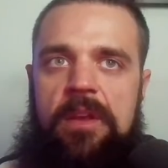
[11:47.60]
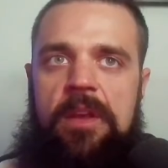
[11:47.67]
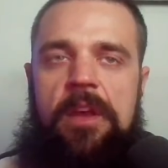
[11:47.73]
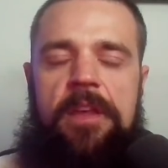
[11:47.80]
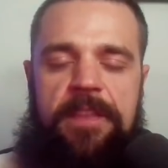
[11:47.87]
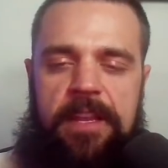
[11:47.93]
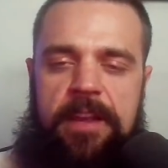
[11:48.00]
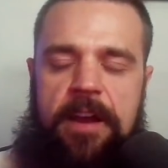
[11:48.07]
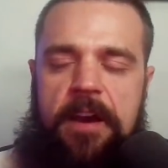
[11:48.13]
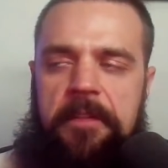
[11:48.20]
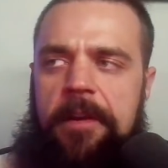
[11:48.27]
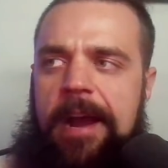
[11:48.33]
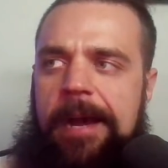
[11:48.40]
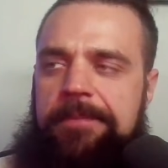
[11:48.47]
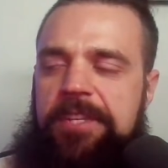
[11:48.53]
The other
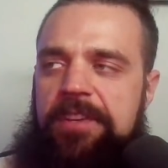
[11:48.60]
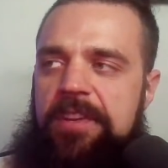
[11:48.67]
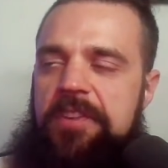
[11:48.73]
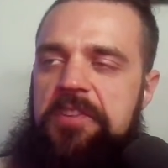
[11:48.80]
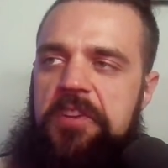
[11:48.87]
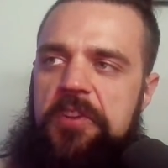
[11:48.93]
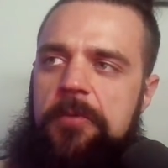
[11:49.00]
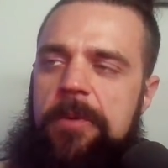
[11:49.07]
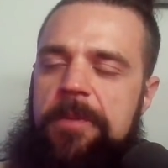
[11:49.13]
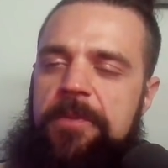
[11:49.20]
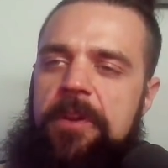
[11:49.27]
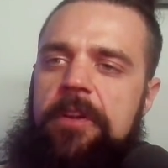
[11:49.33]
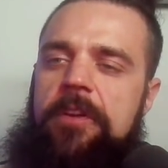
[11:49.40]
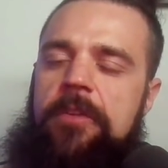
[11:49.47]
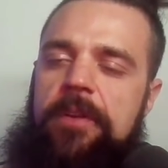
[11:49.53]
option to do with
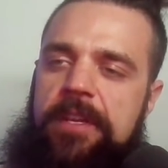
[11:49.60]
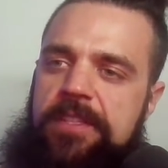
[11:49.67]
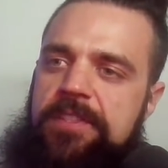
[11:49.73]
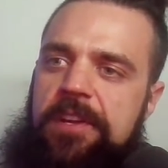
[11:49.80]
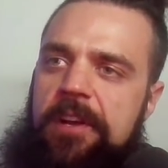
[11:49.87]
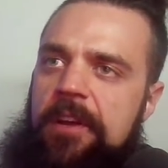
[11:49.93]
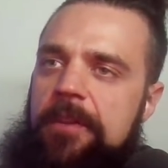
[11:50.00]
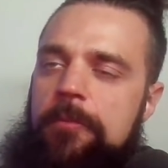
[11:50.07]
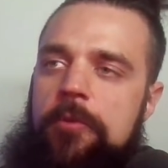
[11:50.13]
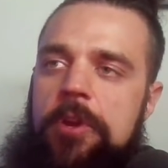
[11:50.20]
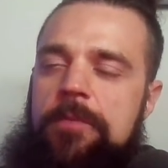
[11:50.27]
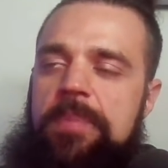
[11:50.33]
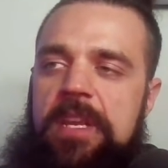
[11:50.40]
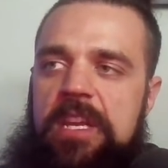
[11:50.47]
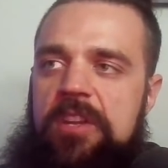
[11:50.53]
your crystal
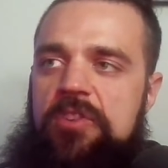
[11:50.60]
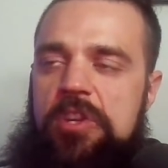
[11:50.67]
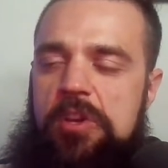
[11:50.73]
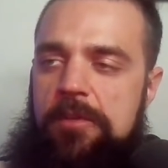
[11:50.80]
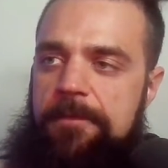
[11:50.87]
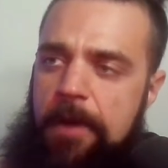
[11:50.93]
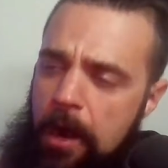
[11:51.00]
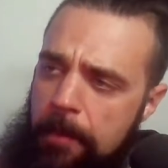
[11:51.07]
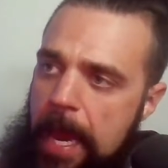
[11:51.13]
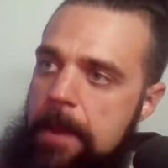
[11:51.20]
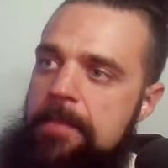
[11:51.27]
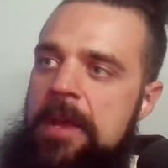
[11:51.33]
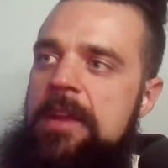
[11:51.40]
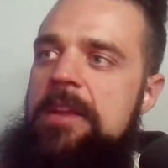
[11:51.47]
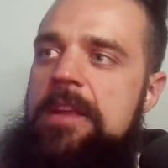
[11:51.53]
would be to farm it.
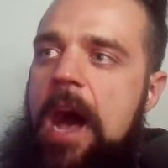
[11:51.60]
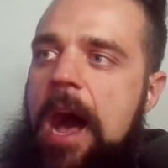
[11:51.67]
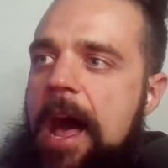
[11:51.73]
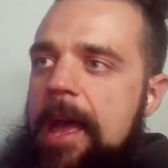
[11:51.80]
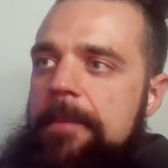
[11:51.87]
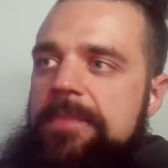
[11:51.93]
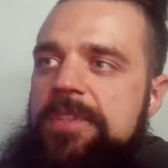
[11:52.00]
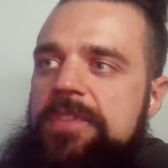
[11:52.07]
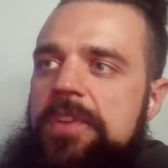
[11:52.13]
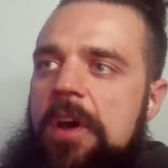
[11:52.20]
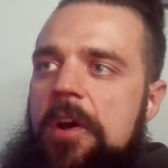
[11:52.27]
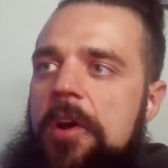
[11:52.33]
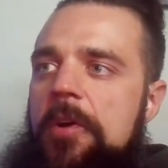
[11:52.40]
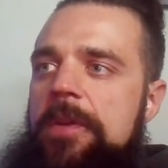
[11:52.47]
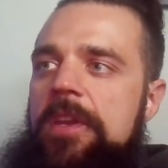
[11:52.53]

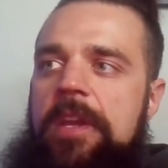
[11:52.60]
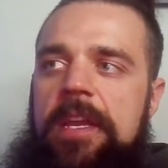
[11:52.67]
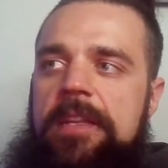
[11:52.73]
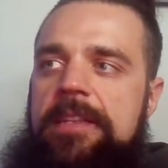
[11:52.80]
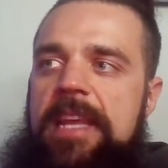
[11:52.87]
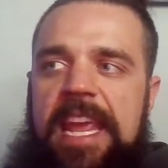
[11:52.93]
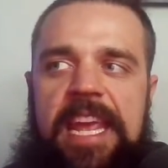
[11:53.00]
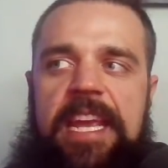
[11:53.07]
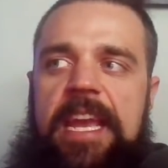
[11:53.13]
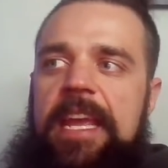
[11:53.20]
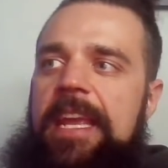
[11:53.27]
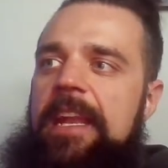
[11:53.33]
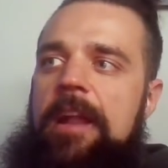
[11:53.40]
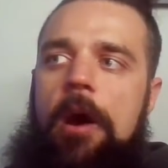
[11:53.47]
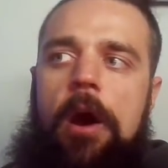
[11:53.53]
So you can take
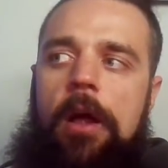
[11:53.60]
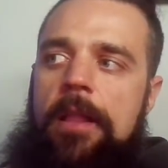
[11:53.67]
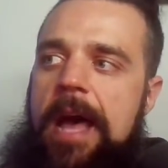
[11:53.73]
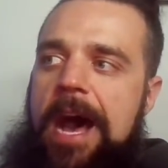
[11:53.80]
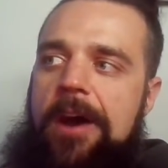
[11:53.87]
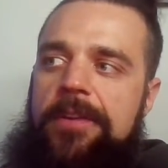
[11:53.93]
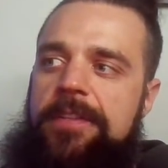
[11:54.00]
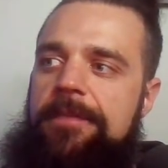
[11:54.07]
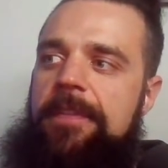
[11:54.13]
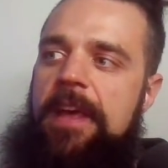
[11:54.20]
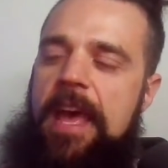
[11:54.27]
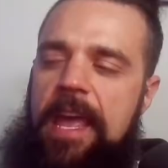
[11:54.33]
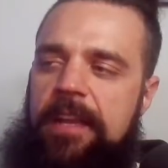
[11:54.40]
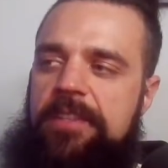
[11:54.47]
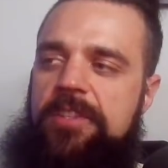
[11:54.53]
it all out of the
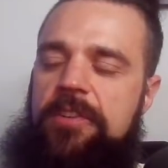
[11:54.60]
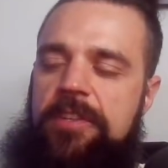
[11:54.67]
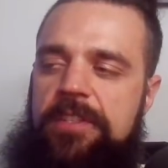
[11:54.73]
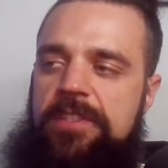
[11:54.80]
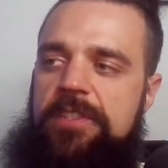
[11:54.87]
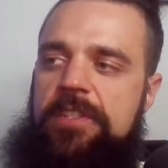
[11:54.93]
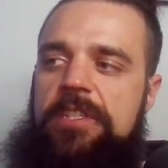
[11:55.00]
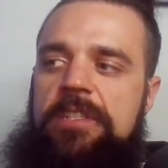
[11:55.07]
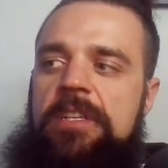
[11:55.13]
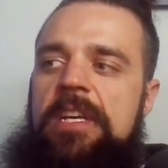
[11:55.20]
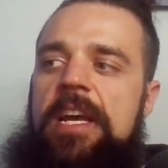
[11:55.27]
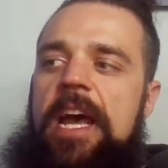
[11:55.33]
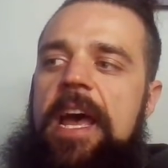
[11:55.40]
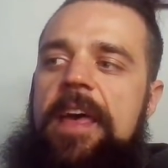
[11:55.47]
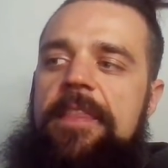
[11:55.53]
X crystal
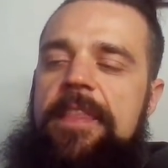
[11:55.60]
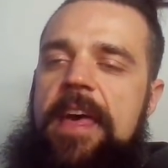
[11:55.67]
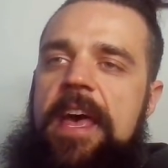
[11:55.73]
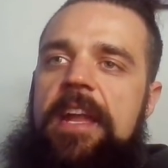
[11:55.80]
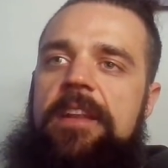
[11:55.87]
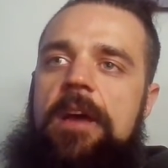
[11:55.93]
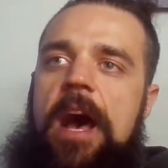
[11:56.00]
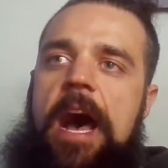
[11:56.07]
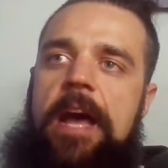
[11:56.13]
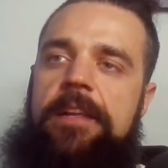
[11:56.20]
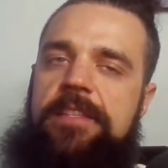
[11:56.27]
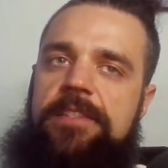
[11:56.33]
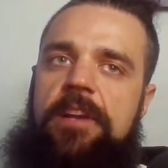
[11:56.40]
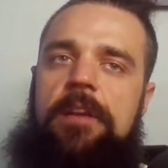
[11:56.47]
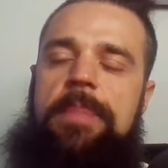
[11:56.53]
and then
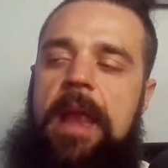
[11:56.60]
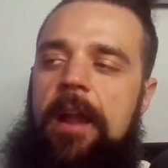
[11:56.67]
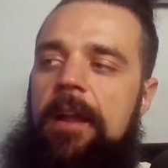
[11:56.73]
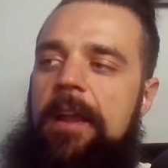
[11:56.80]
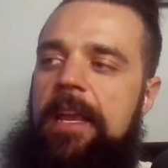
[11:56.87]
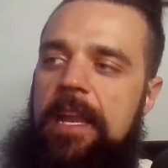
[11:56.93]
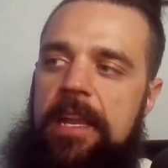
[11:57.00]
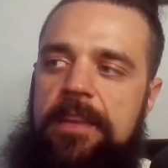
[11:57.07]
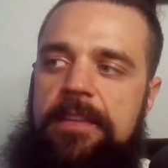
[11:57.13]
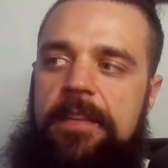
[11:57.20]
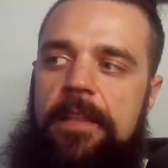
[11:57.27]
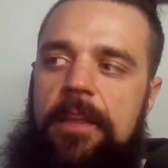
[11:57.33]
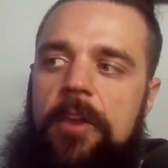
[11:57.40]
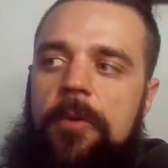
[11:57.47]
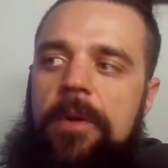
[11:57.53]
start pairing it into the
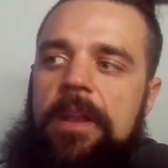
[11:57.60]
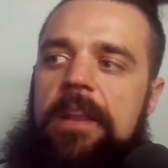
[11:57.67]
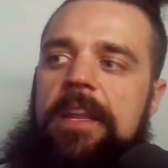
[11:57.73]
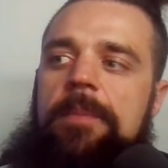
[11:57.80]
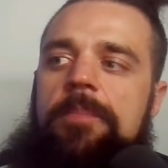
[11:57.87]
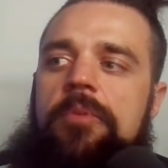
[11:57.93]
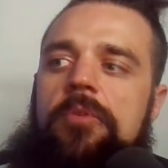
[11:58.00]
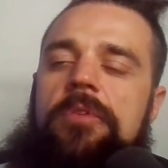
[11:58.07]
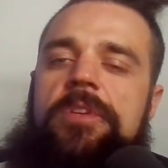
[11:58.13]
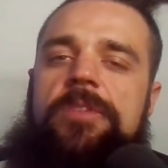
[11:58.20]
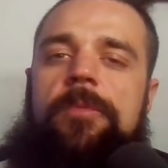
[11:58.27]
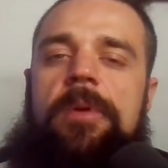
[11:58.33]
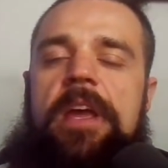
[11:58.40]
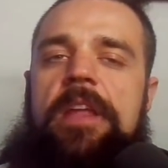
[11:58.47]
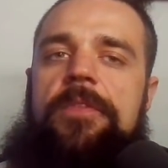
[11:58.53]
liquidity pools
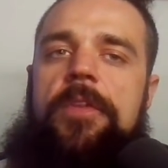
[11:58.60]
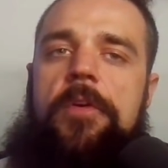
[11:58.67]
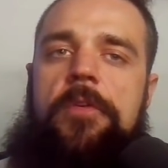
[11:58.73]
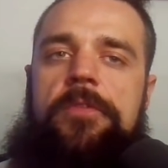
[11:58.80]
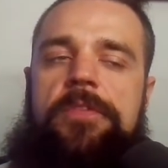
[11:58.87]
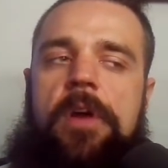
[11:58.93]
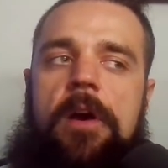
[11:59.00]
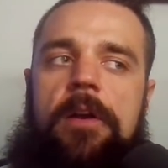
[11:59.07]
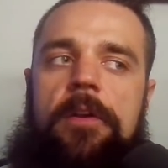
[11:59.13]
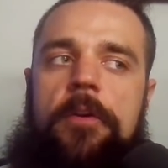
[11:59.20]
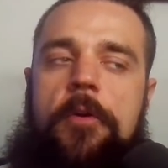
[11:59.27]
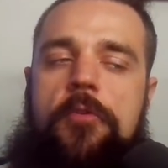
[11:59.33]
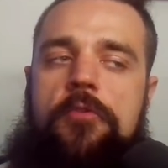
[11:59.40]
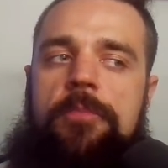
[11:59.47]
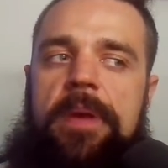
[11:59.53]
when those are
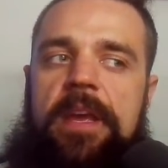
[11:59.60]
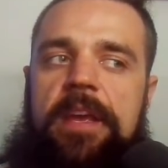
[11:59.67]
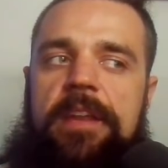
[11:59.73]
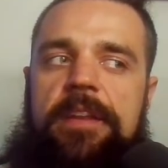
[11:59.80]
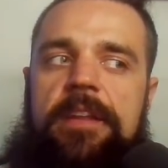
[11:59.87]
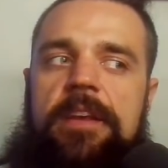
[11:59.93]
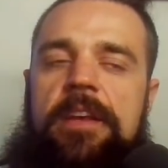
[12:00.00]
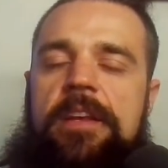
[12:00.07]
open.